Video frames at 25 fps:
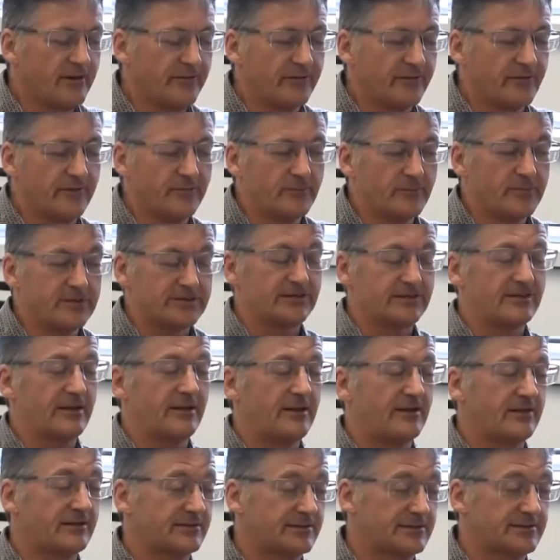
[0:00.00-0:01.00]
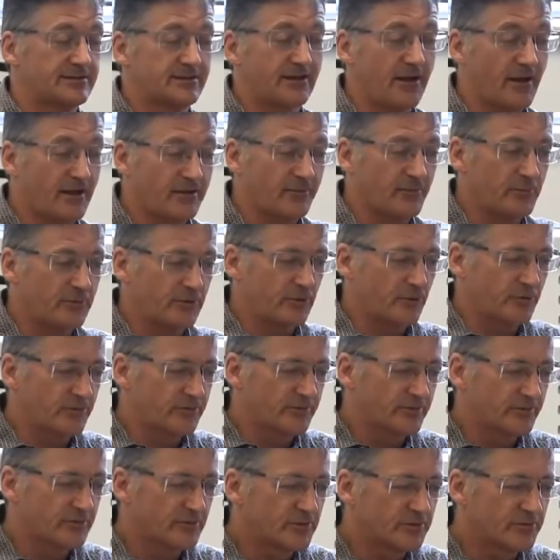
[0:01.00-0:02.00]
and that mistakes can be
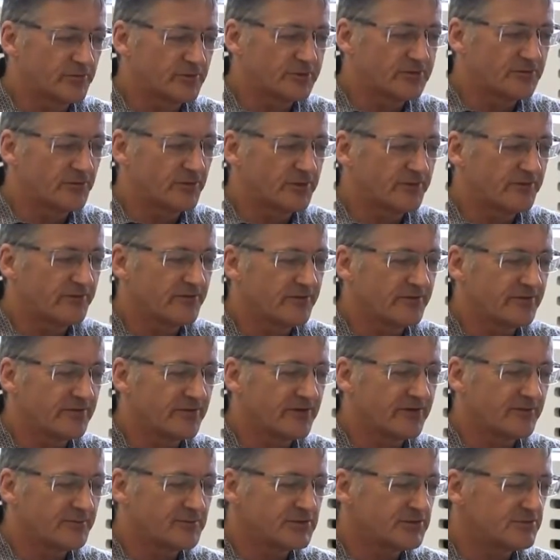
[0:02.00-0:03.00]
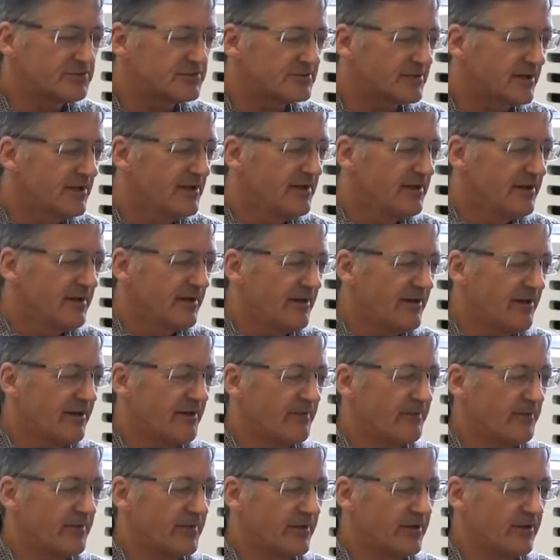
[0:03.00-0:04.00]
honourable was one of the terms used,
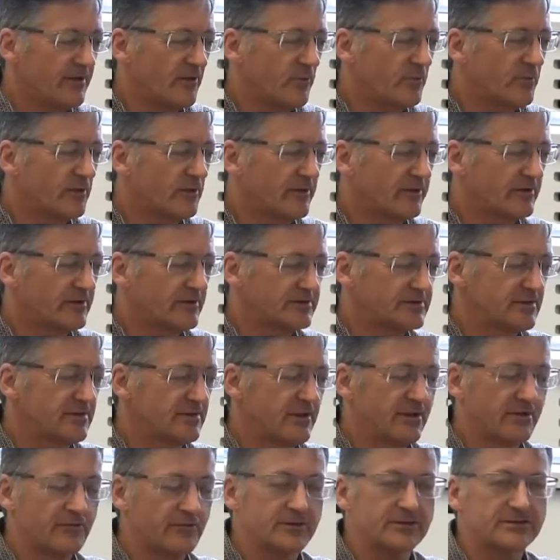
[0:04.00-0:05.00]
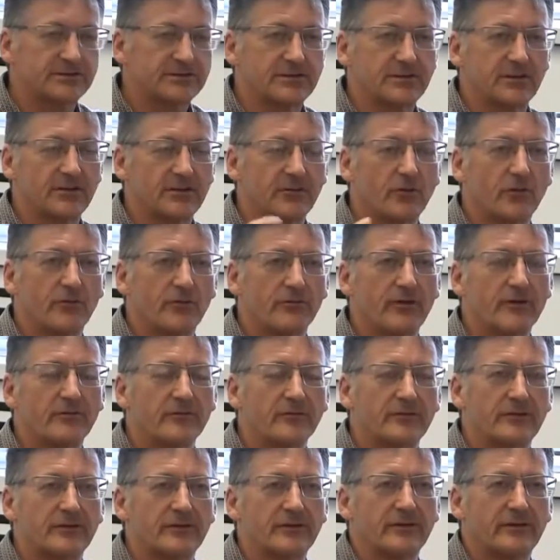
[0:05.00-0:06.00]
and a willingness to take risks. And it got
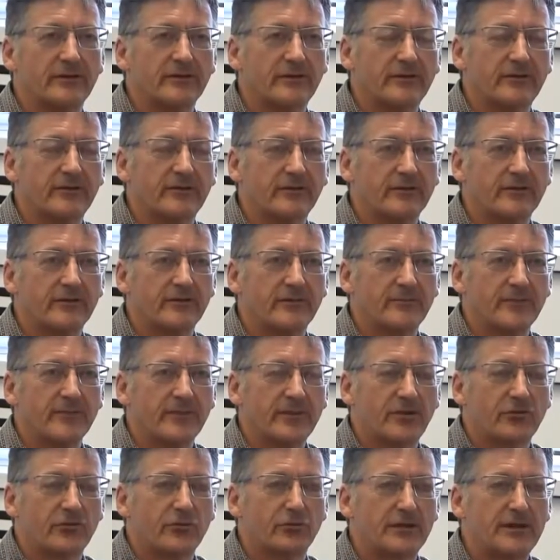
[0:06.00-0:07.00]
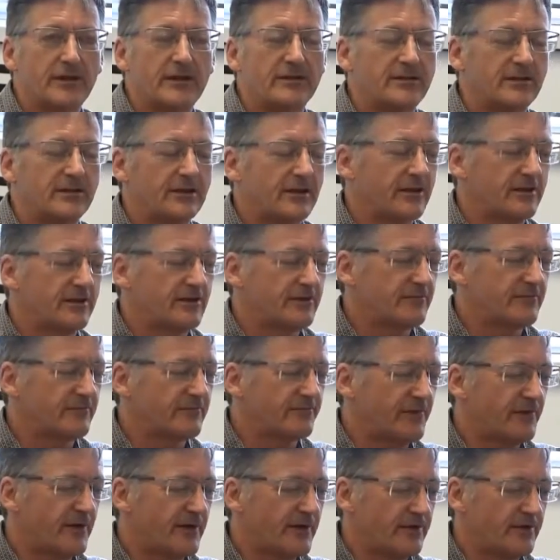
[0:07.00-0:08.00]
round to creating an
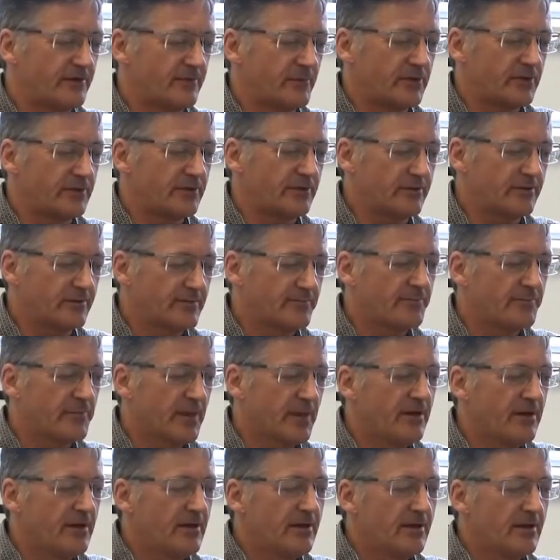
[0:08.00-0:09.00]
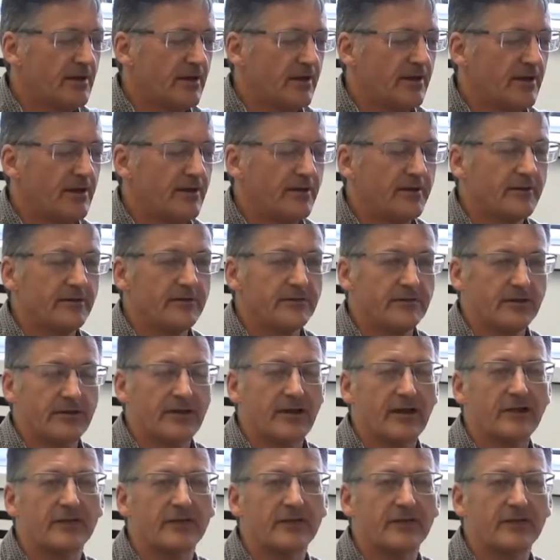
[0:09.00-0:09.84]
environment, the